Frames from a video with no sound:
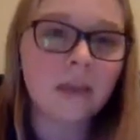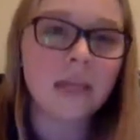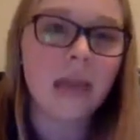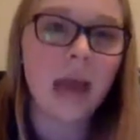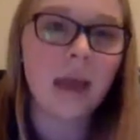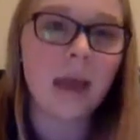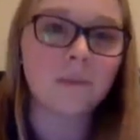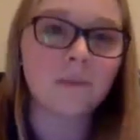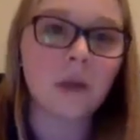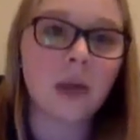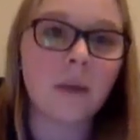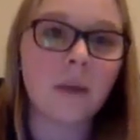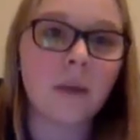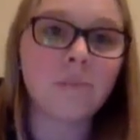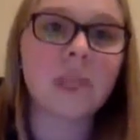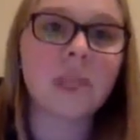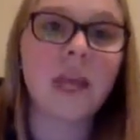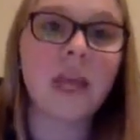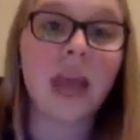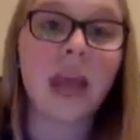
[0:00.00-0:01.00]
times when I'm
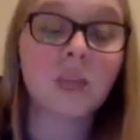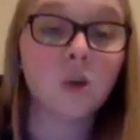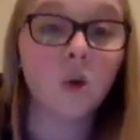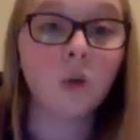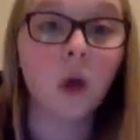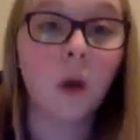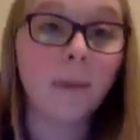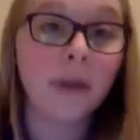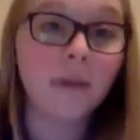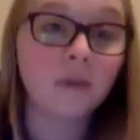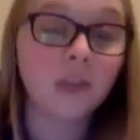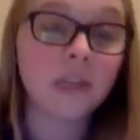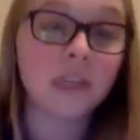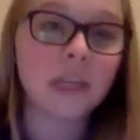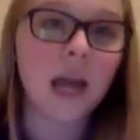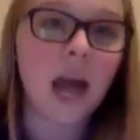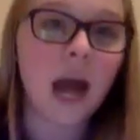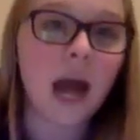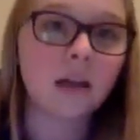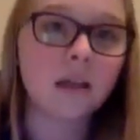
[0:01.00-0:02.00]
just like, I told all my friends
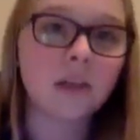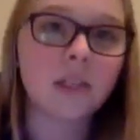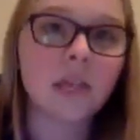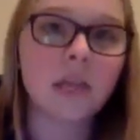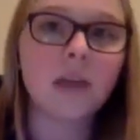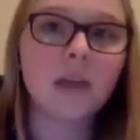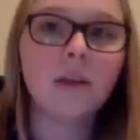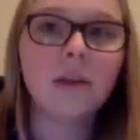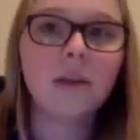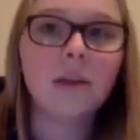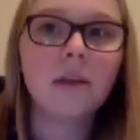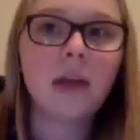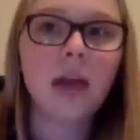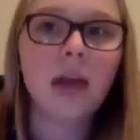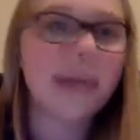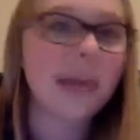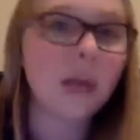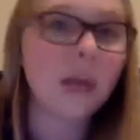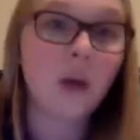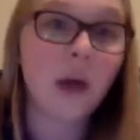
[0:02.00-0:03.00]
in college, like
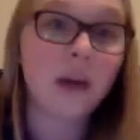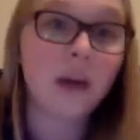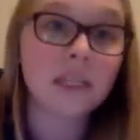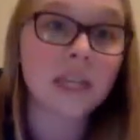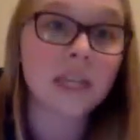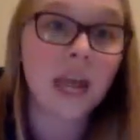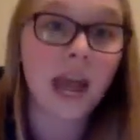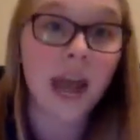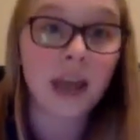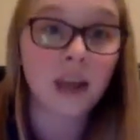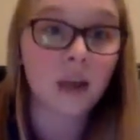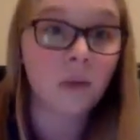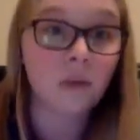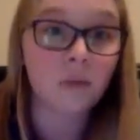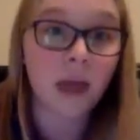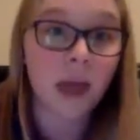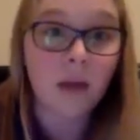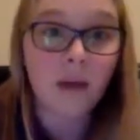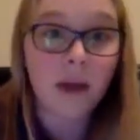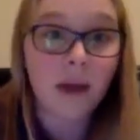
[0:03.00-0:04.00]
I can't go out tonight, I don't
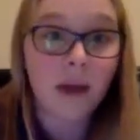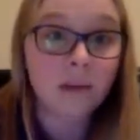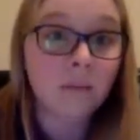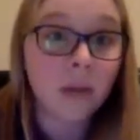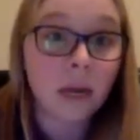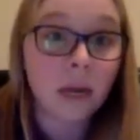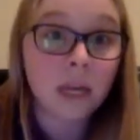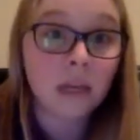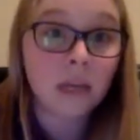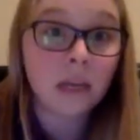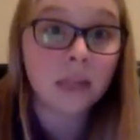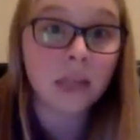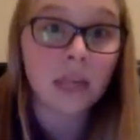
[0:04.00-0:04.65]
have any money.